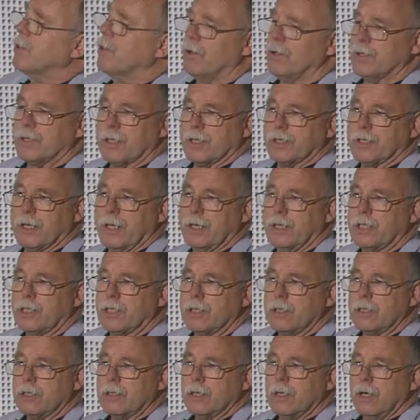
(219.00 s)
contrast
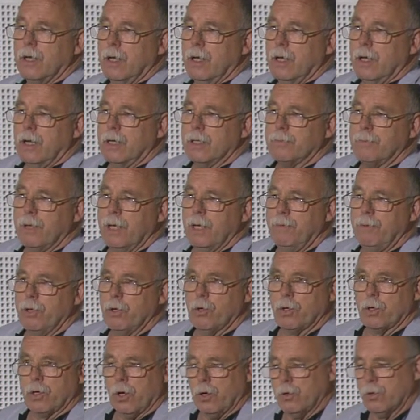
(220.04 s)
agent. And maybe
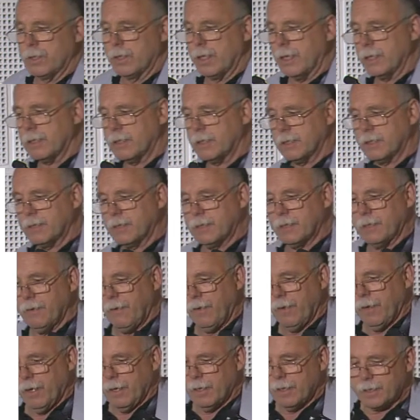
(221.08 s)
you know that
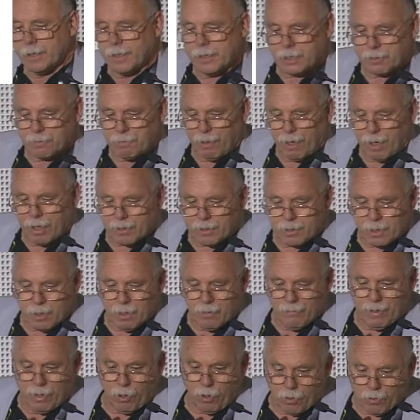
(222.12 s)
this
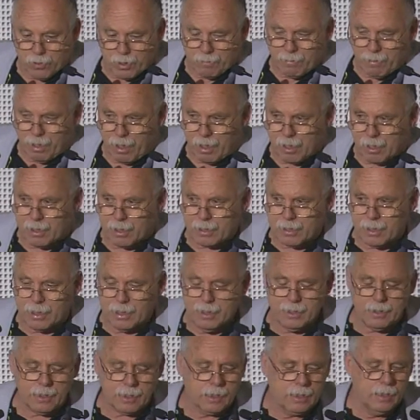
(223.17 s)
particle were on the market
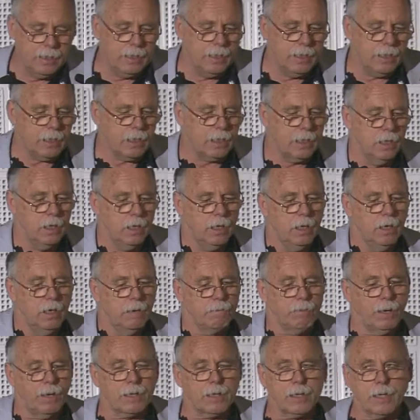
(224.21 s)
in the clinic,
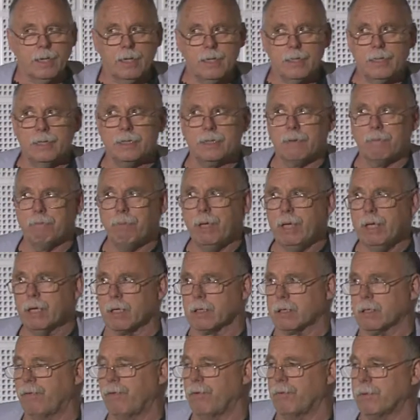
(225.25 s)
but they
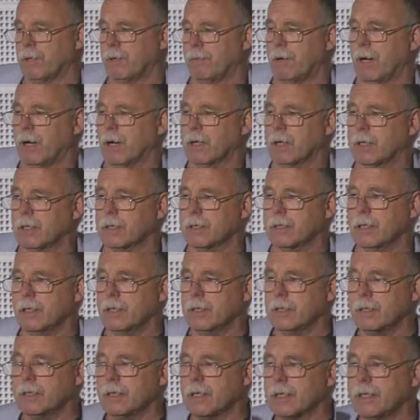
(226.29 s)
disappeared from the market,
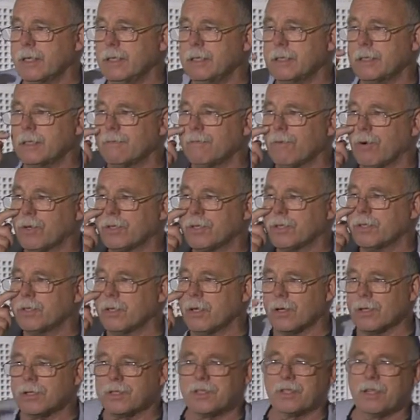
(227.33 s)
and the reason was
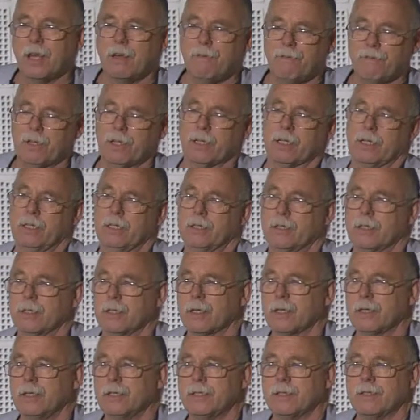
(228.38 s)
not safety reason,
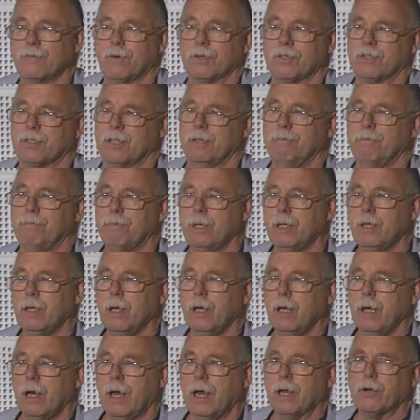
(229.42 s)
the reason was simply
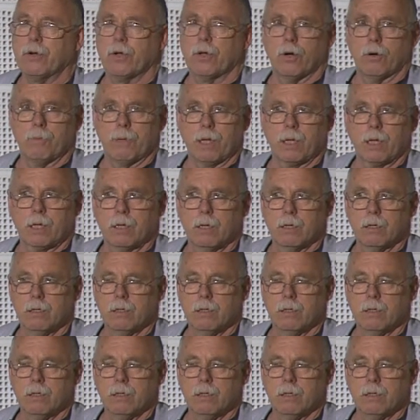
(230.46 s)
economic.